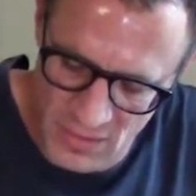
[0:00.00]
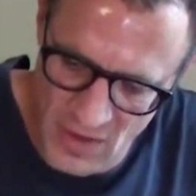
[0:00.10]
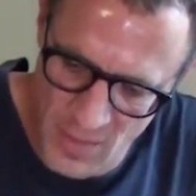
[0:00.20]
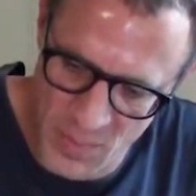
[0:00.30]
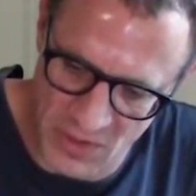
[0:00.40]

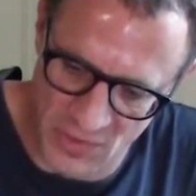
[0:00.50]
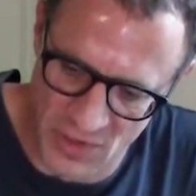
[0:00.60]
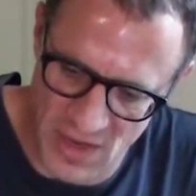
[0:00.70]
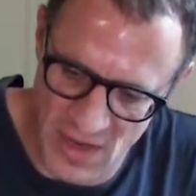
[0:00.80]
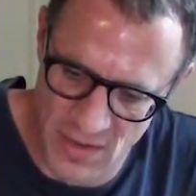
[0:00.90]

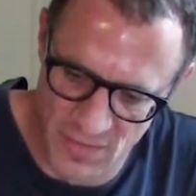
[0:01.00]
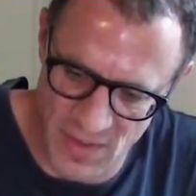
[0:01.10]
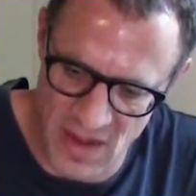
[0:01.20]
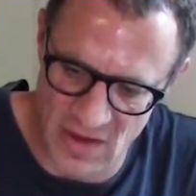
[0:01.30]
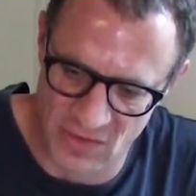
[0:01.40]
typically
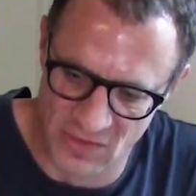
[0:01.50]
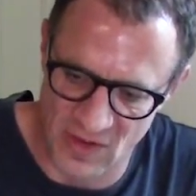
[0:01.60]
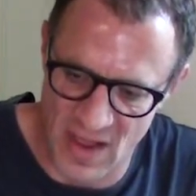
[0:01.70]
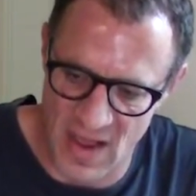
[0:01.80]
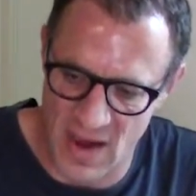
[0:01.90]
the
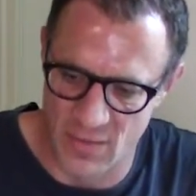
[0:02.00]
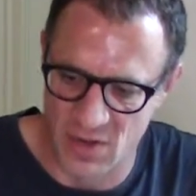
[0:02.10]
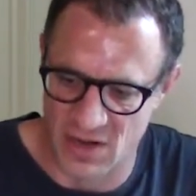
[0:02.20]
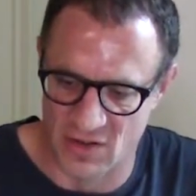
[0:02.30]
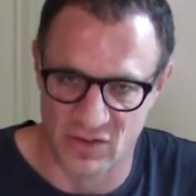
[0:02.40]
inside,
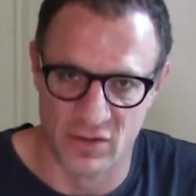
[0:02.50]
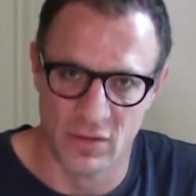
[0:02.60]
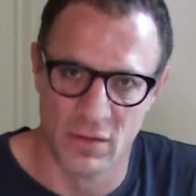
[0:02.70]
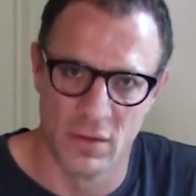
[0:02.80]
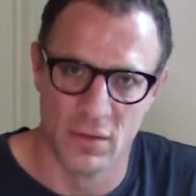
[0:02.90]
because
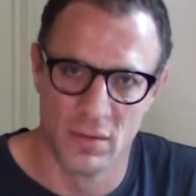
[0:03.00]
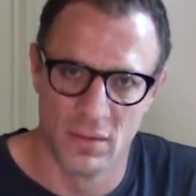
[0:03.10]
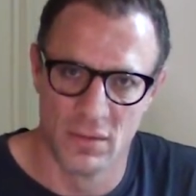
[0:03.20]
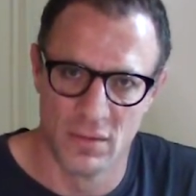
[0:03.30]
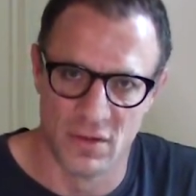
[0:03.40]

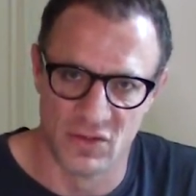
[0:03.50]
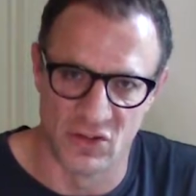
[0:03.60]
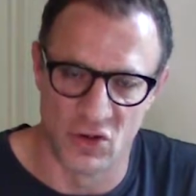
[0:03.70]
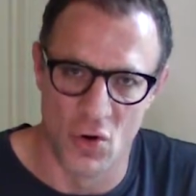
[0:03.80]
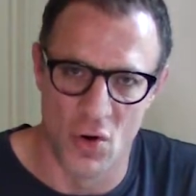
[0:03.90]
it's
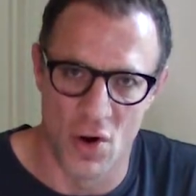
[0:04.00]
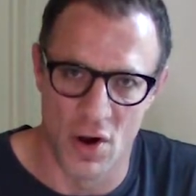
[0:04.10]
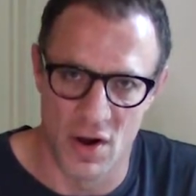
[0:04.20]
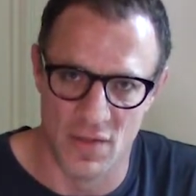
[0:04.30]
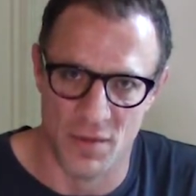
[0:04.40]
the
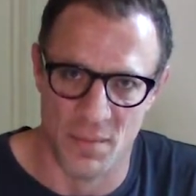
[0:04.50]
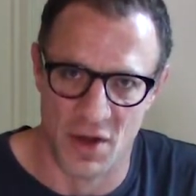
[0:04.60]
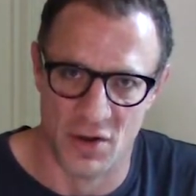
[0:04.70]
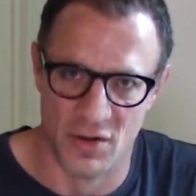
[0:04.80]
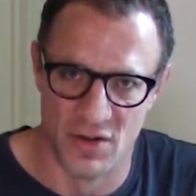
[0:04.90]
core in the
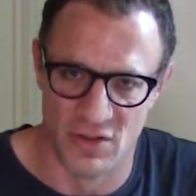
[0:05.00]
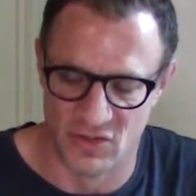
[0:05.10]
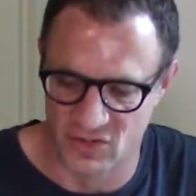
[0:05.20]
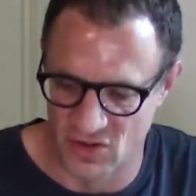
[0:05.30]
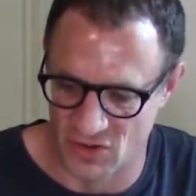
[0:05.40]
middle,
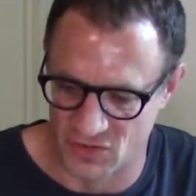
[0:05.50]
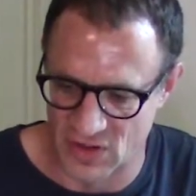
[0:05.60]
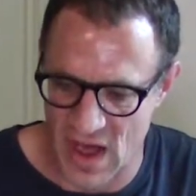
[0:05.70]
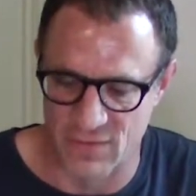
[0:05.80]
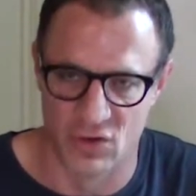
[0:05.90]
is still
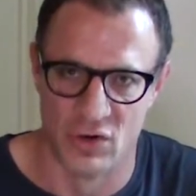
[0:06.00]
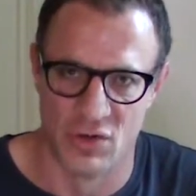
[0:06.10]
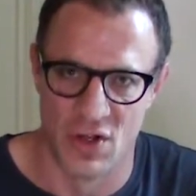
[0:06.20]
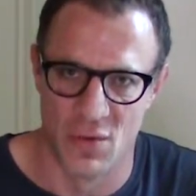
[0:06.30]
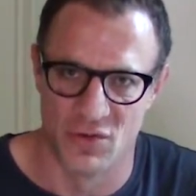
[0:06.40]
softer
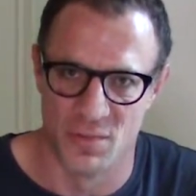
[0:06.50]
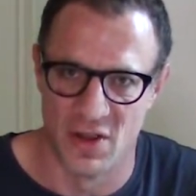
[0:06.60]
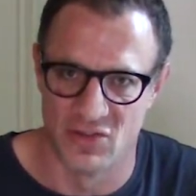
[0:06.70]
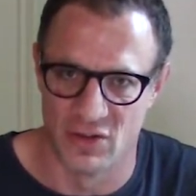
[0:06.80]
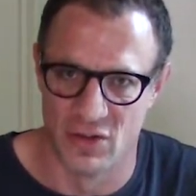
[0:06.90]
clay, which
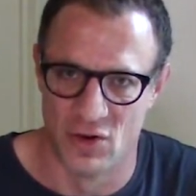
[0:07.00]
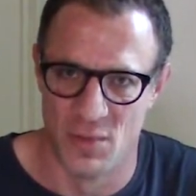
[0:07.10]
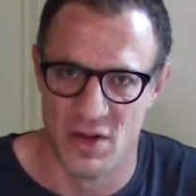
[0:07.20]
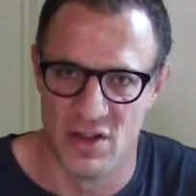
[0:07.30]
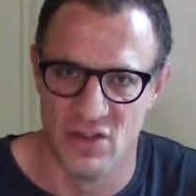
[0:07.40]
makes it a little
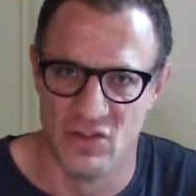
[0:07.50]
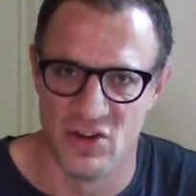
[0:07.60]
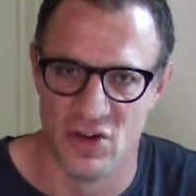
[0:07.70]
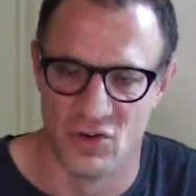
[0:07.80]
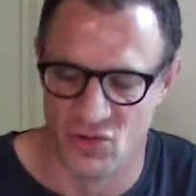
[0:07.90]
bit
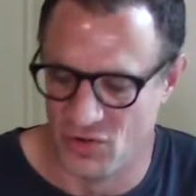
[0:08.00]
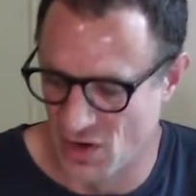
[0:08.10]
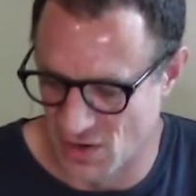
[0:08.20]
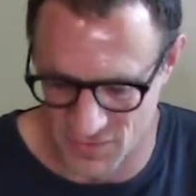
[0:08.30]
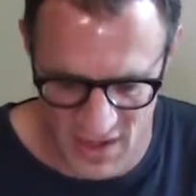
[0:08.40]
easier to
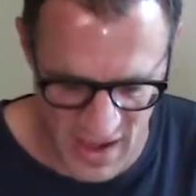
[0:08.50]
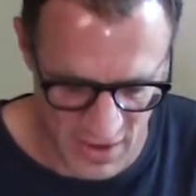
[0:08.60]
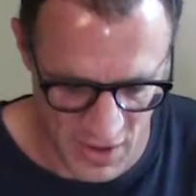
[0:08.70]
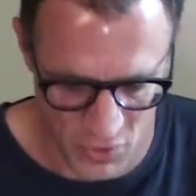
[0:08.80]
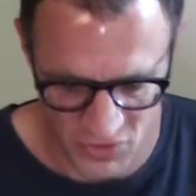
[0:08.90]
carve
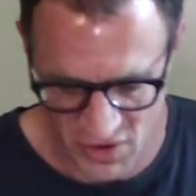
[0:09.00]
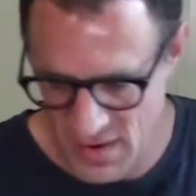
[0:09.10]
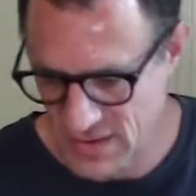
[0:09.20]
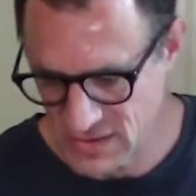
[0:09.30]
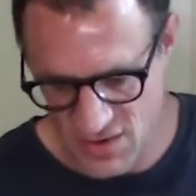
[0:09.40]
that out.
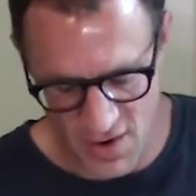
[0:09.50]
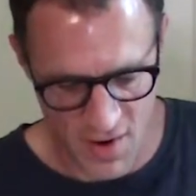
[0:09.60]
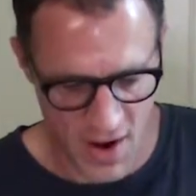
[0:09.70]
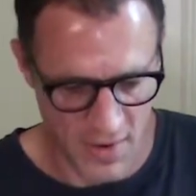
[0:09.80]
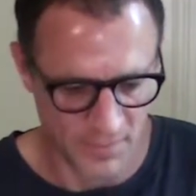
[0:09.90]

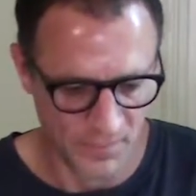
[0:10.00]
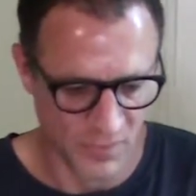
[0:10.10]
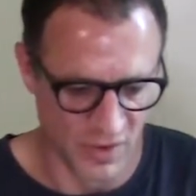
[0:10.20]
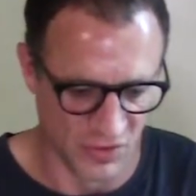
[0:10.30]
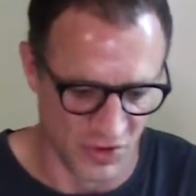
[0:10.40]
Alright,
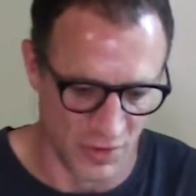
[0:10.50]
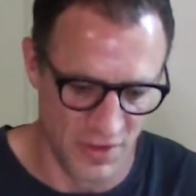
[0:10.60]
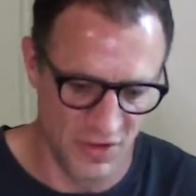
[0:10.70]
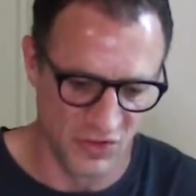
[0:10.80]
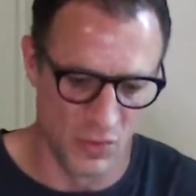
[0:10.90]
and so
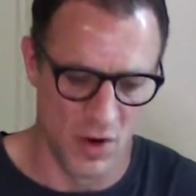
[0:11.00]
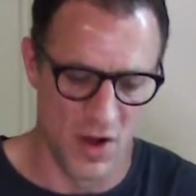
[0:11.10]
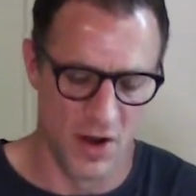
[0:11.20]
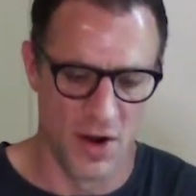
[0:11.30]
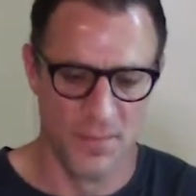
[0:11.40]
this
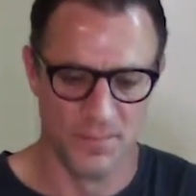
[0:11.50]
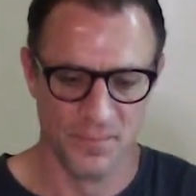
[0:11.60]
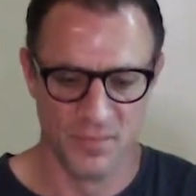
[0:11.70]
one,